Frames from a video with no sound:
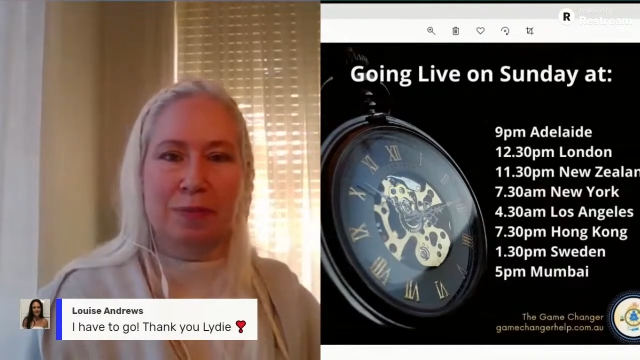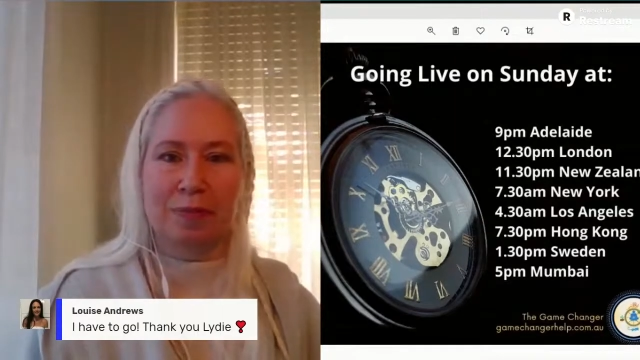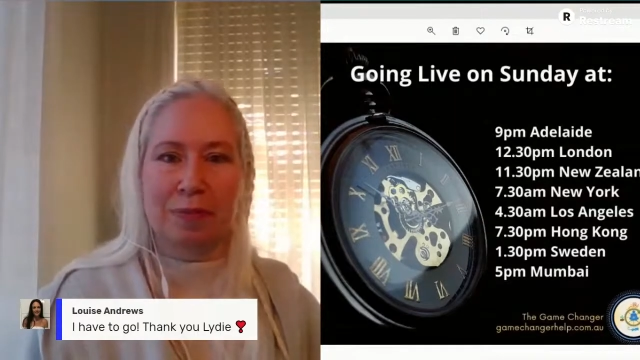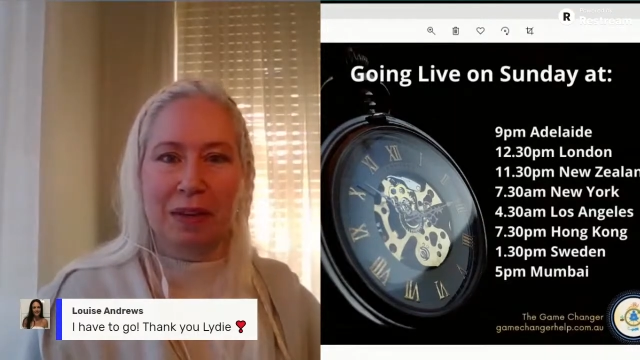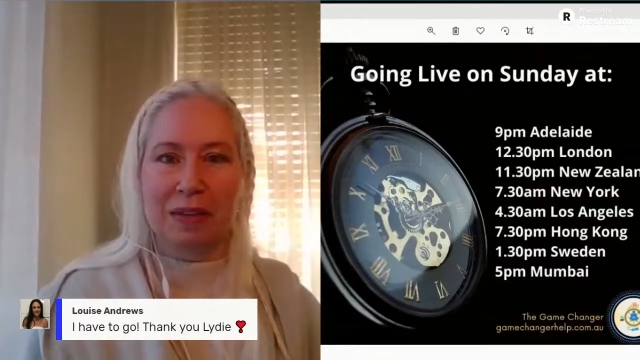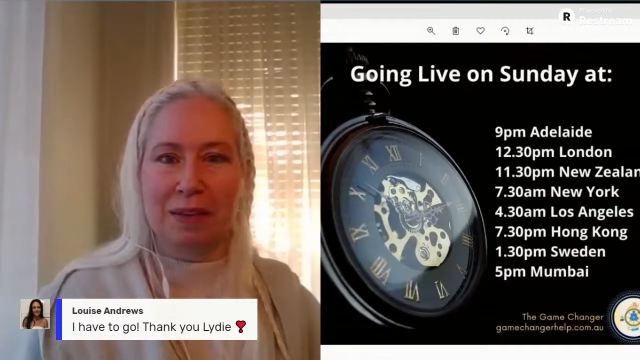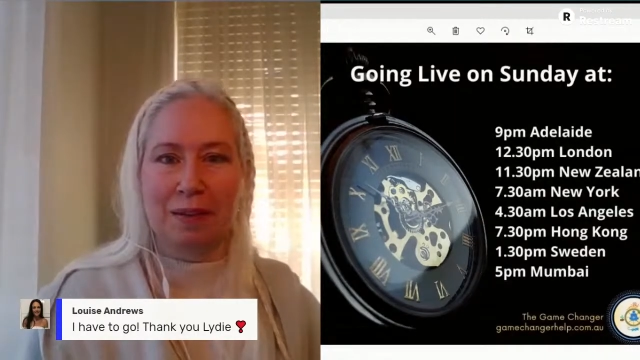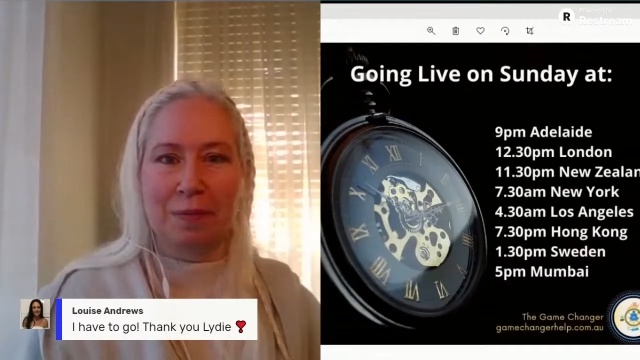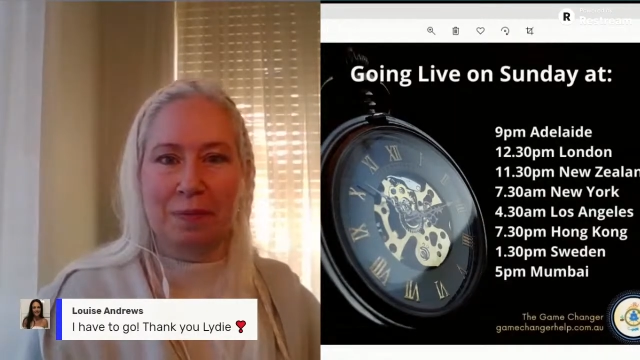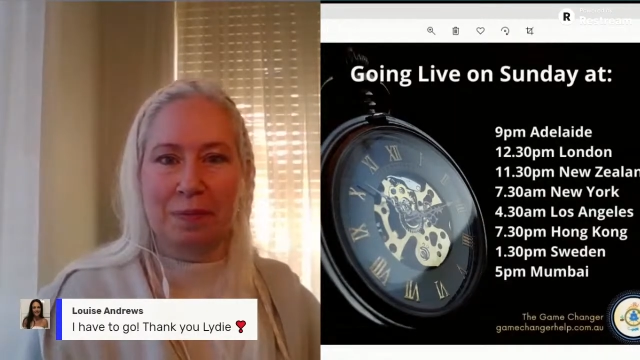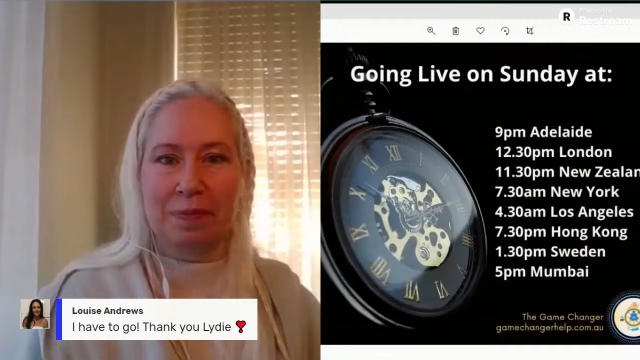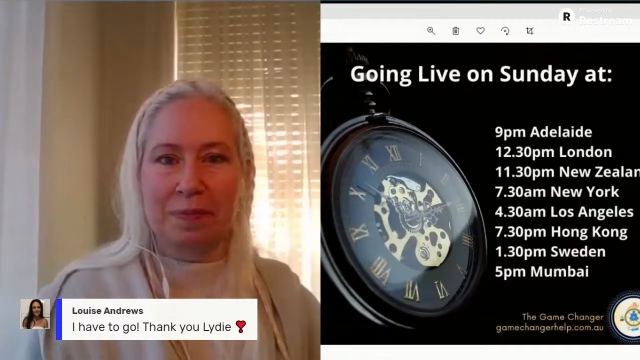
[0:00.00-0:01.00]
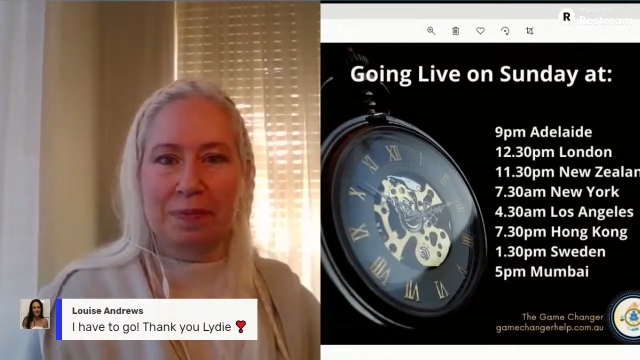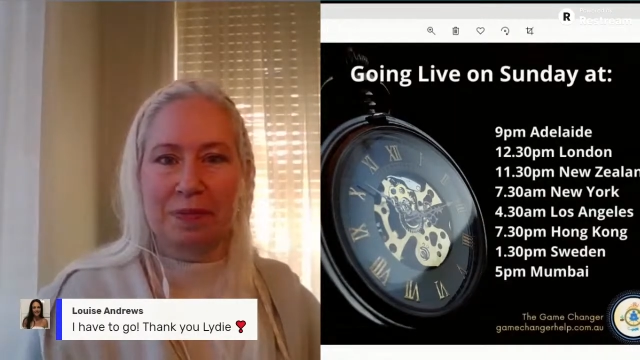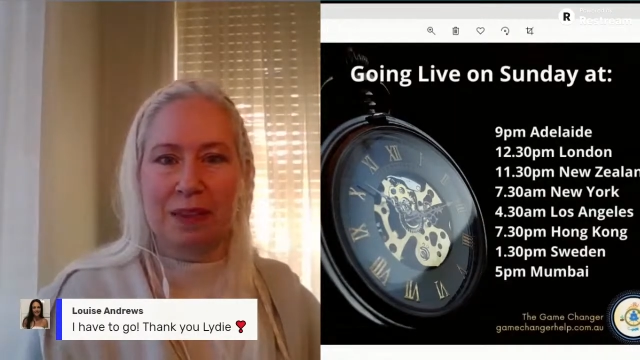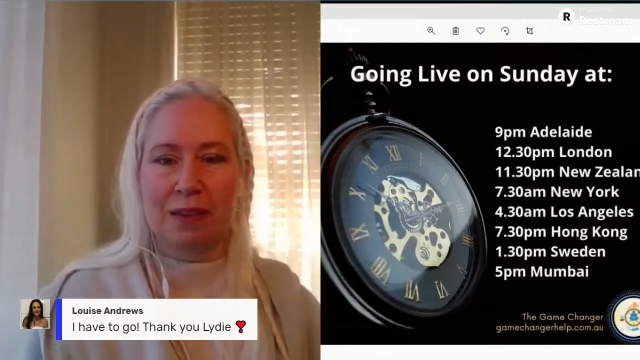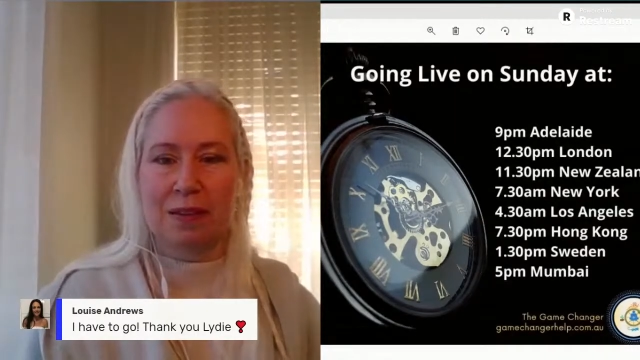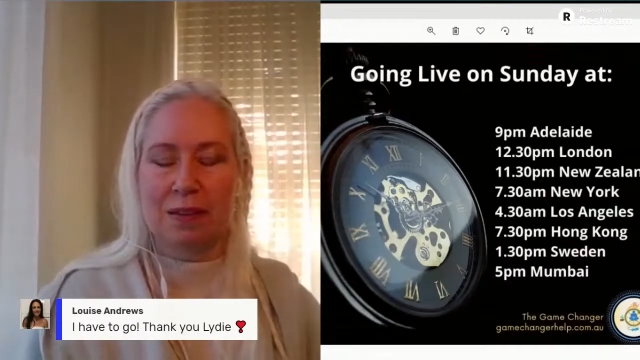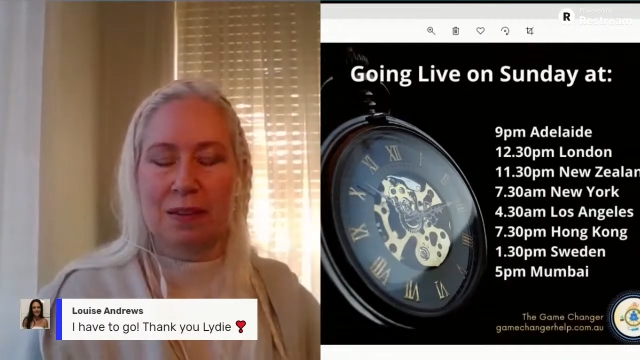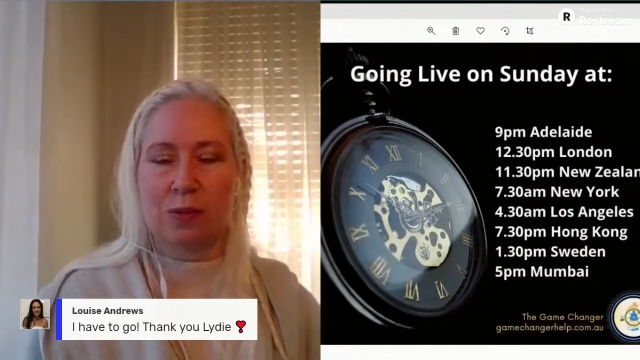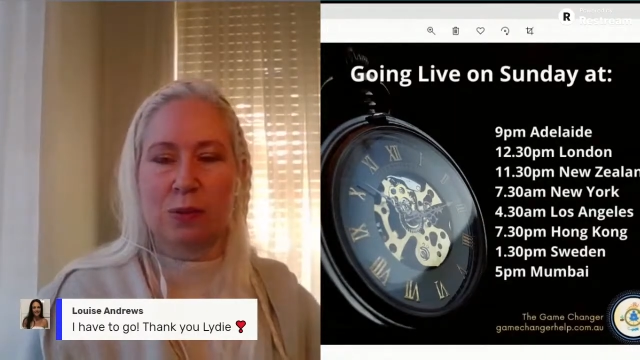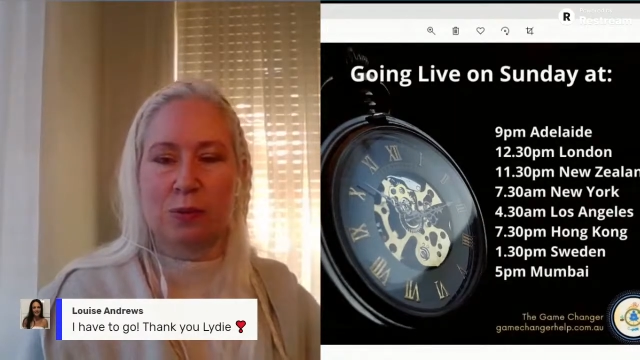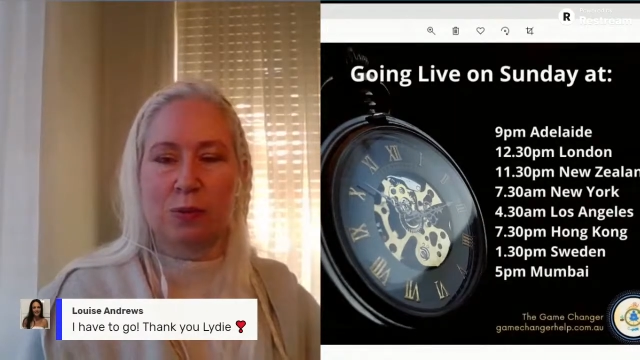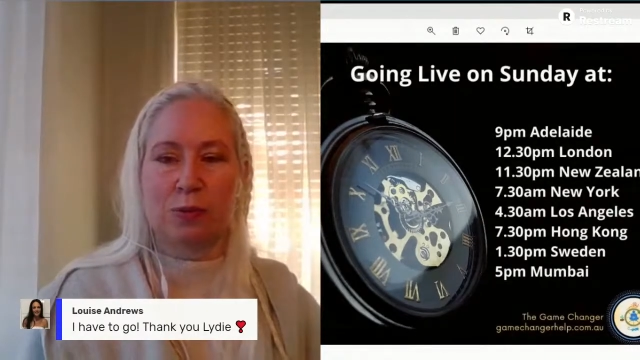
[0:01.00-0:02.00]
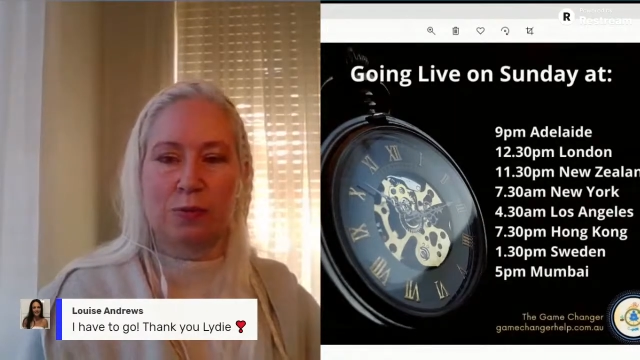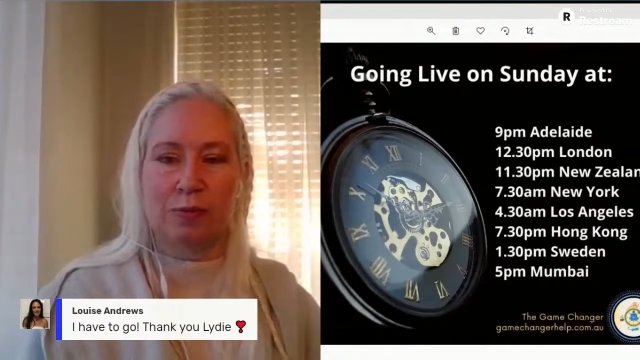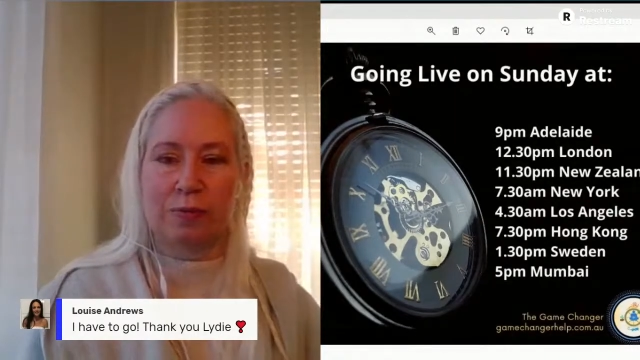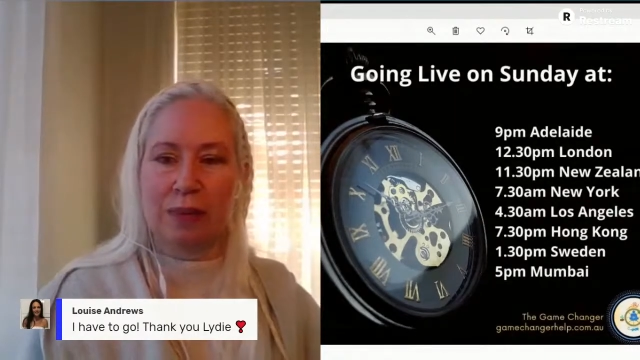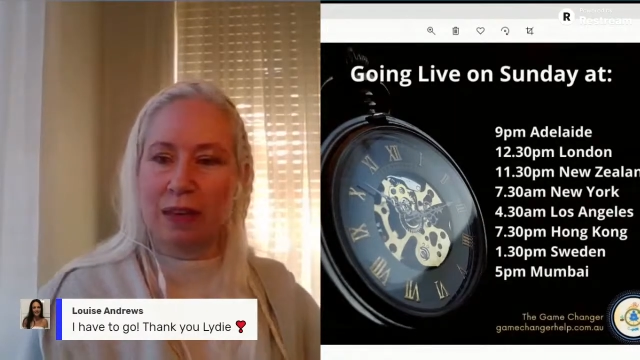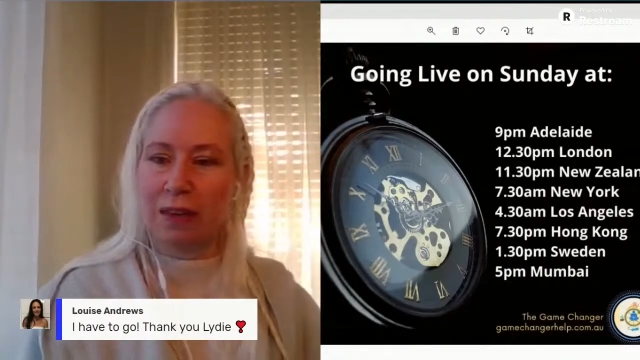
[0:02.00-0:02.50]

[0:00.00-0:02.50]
my time. So